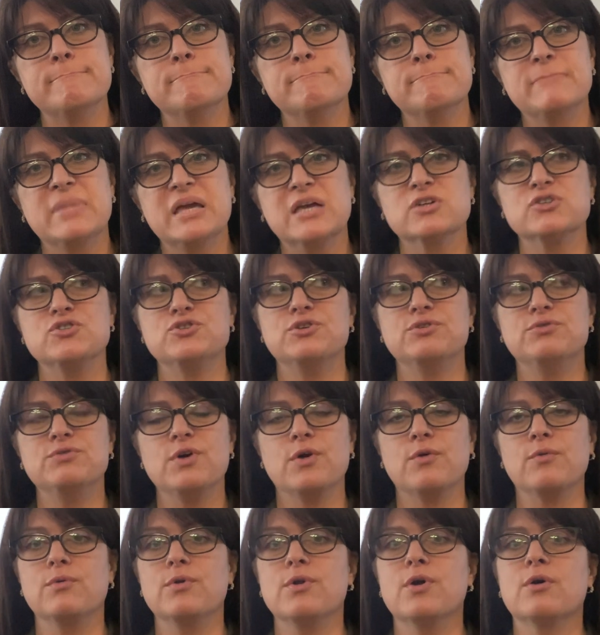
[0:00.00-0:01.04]
because you
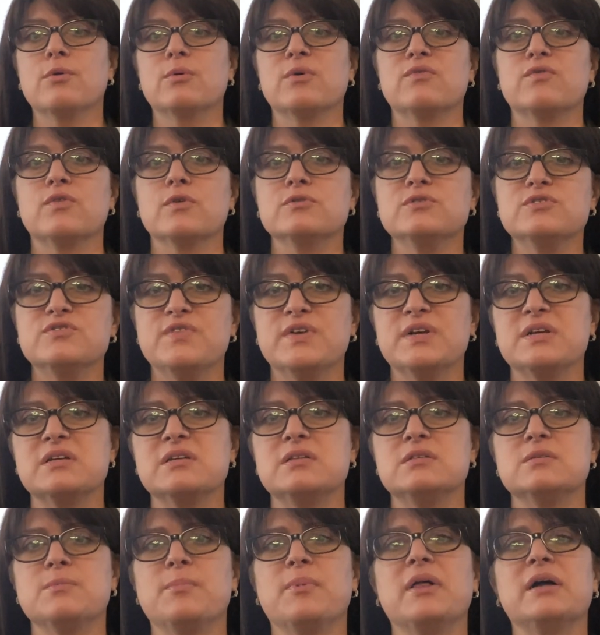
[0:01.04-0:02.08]
don't know if those very
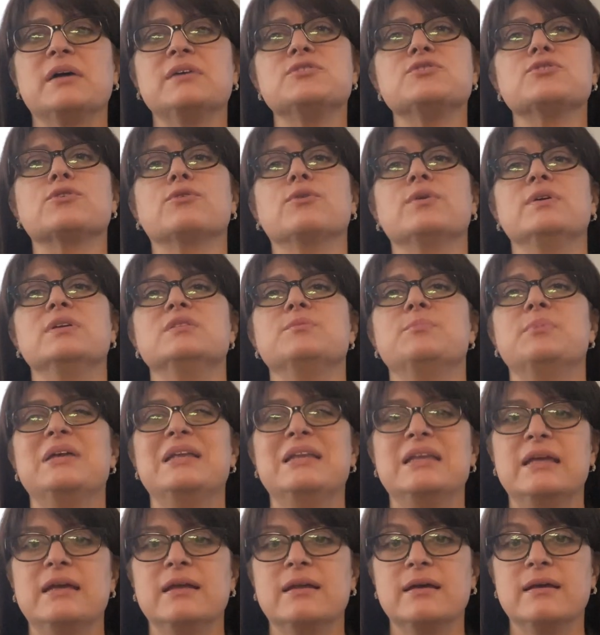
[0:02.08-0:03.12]
supplies are going to be
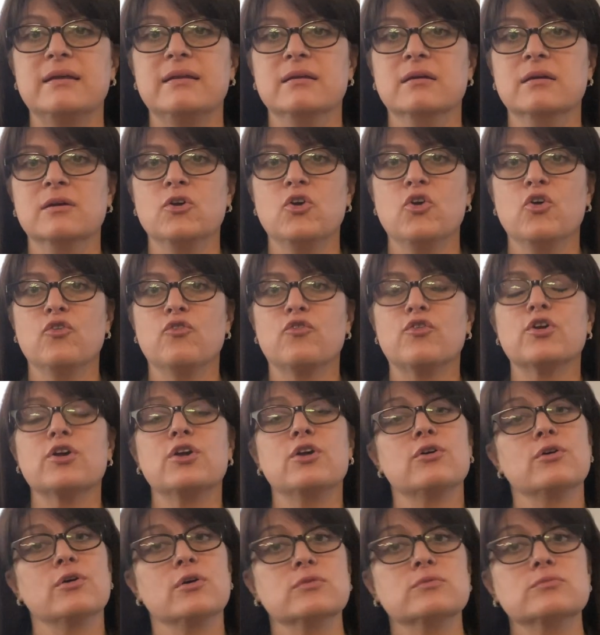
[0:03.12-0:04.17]
needed for
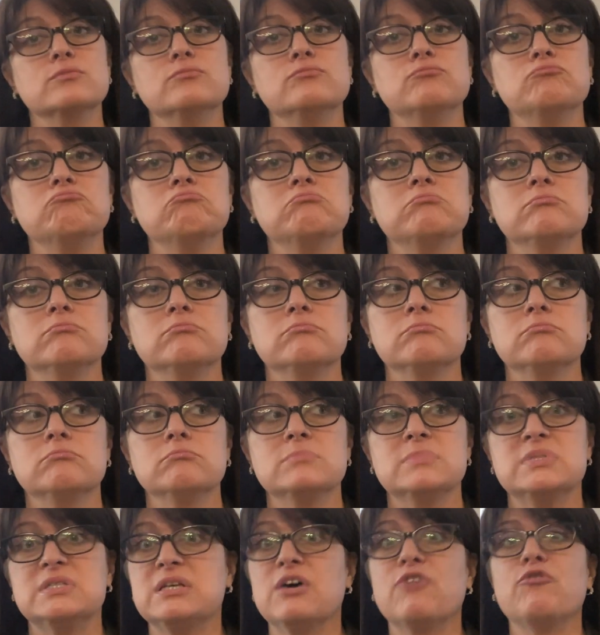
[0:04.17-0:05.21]
your own
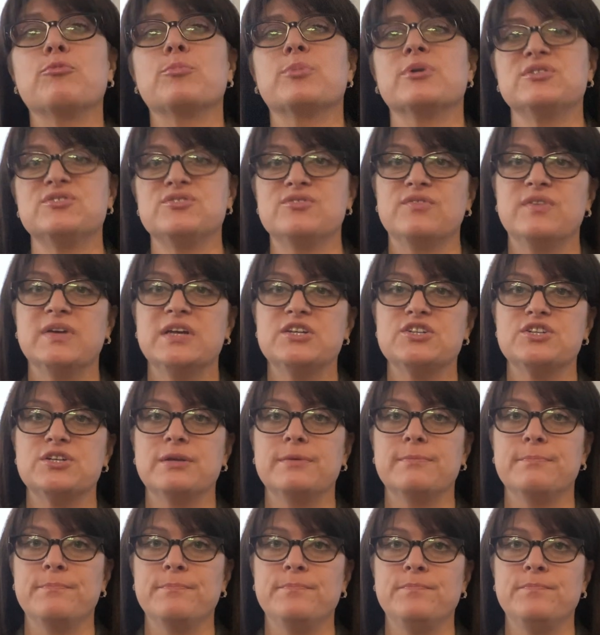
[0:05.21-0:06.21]
self-preservation.